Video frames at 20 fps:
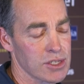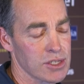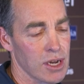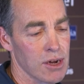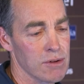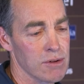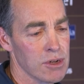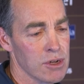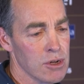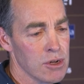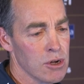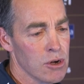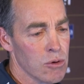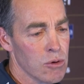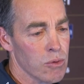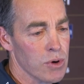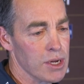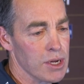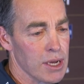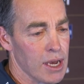So
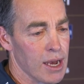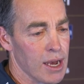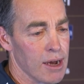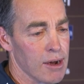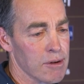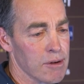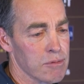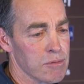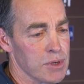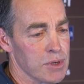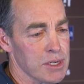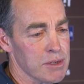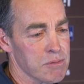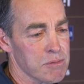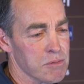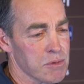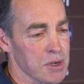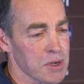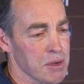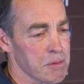we
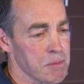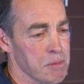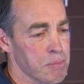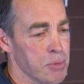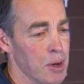were